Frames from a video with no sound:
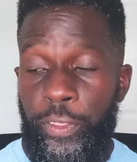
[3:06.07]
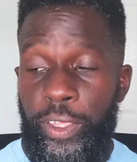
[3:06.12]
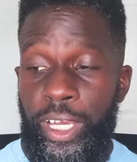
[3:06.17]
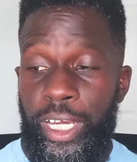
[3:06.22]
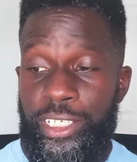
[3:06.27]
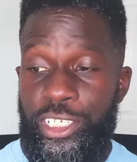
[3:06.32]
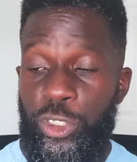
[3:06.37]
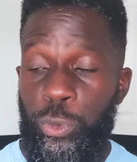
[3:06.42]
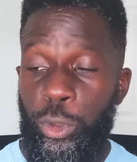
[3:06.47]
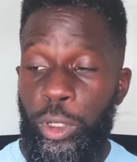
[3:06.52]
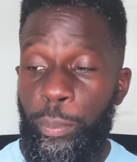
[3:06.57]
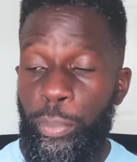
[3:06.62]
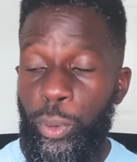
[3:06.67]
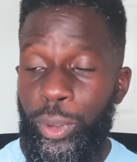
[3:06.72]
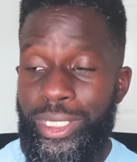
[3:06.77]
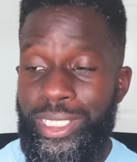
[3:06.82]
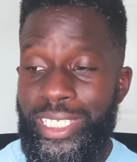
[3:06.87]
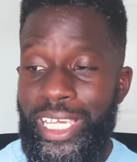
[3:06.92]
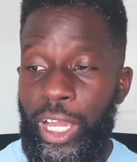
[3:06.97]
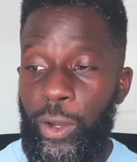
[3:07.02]
thing I just want to
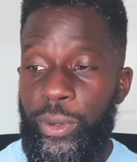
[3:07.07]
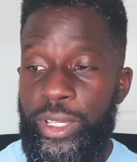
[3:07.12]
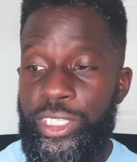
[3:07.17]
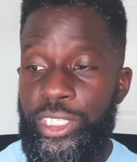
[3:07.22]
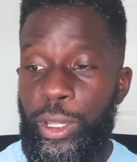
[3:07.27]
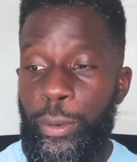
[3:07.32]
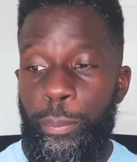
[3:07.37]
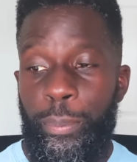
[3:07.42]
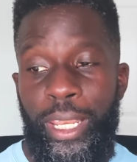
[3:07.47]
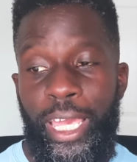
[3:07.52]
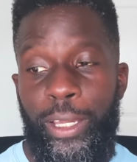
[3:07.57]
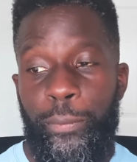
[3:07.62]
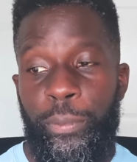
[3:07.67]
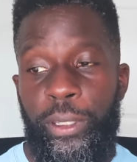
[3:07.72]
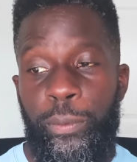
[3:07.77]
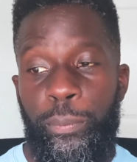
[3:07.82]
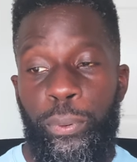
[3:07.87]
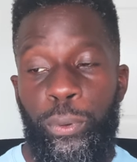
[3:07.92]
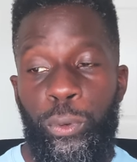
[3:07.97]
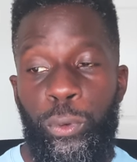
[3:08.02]
point out is that black
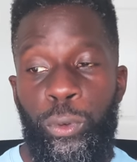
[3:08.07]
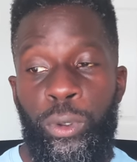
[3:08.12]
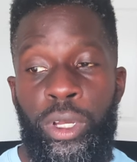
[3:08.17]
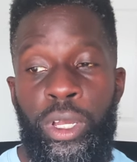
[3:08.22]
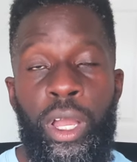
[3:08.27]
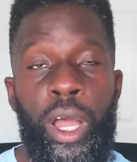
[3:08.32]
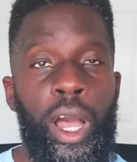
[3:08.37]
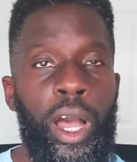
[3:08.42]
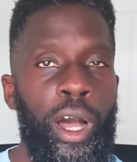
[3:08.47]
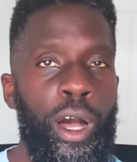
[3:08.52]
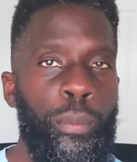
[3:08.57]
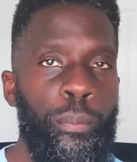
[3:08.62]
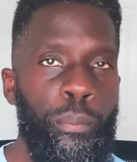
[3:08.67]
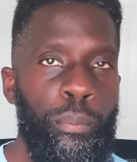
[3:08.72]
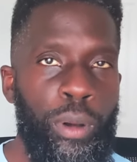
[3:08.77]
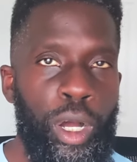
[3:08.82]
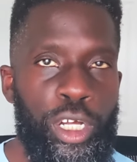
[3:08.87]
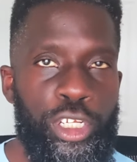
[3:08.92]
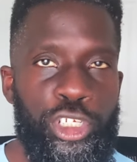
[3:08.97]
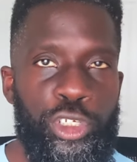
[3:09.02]
people are
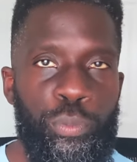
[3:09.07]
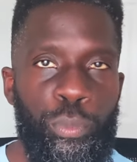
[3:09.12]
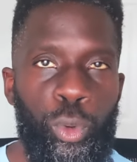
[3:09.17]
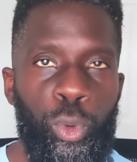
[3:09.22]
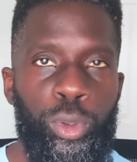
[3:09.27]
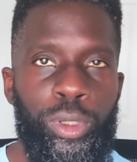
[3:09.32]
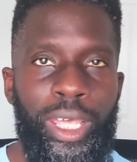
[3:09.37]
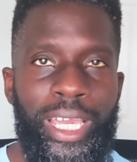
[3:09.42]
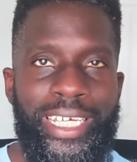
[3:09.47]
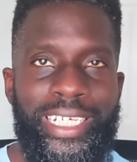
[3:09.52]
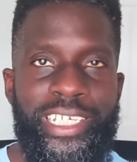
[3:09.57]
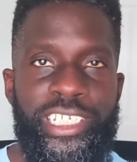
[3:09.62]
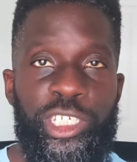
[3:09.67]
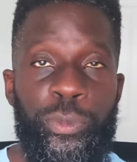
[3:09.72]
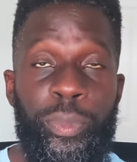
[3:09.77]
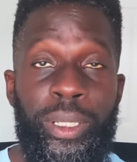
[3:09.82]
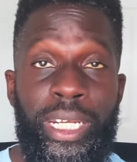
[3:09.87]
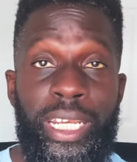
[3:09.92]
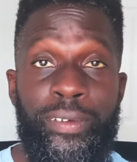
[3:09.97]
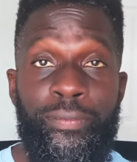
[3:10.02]
much more likely
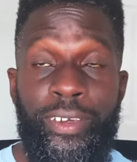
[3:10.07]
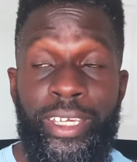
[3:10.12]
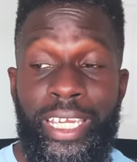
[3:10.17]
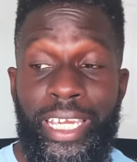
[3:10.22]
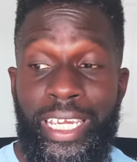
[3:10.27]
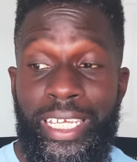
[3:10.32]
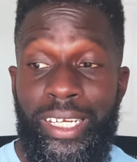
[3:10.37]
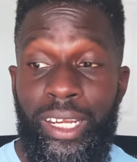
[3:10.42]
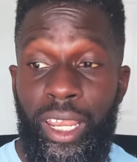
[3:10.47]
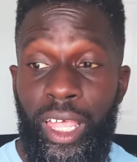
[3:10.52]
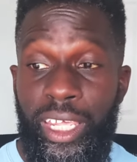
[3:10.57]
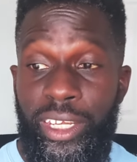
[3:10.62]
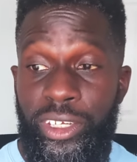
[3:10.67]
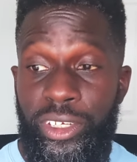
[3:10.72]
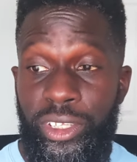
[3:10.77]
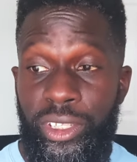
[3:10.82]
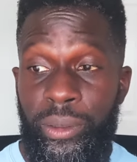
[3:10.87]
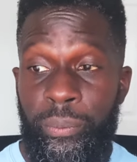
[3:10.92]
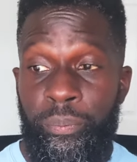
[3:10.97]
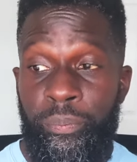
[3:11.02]
to be living in
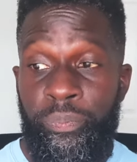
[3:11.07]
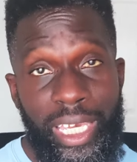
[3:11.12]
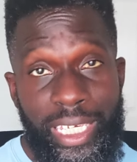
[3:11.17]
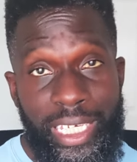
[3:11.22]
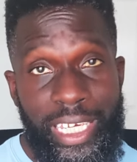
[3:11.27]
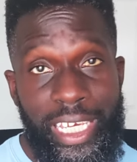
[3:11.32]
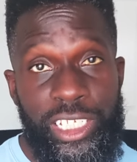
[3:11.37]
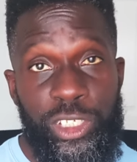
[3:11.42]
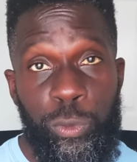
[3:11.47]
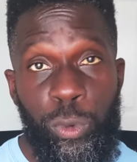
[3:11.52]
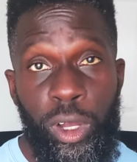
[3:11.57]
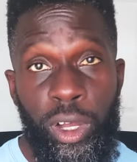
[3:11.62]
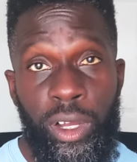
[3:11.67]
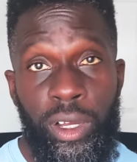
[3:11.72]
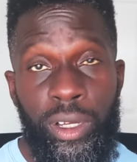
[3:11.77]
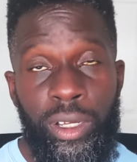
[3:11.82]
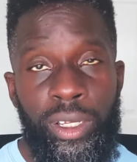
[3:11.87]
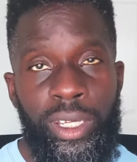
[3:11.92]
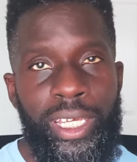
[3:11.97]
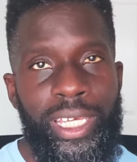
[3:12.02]
London. And guess
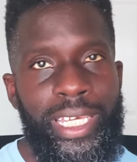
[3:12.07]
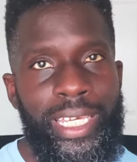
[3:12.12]
what?